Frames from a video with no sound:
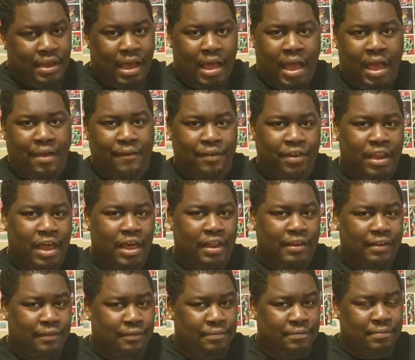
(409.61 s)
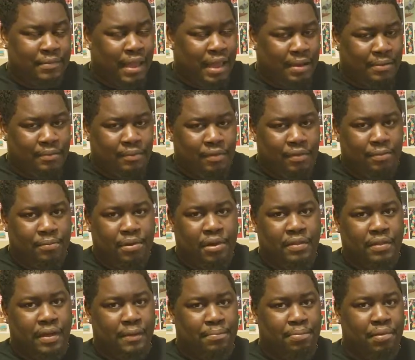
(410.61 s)
I have a lot of them, not really
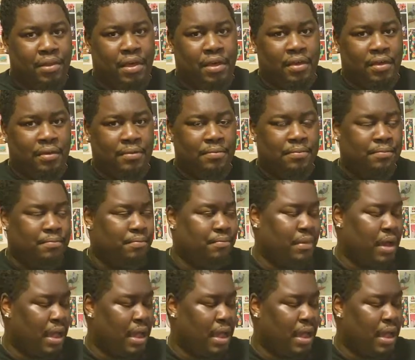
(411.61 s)
because I play them.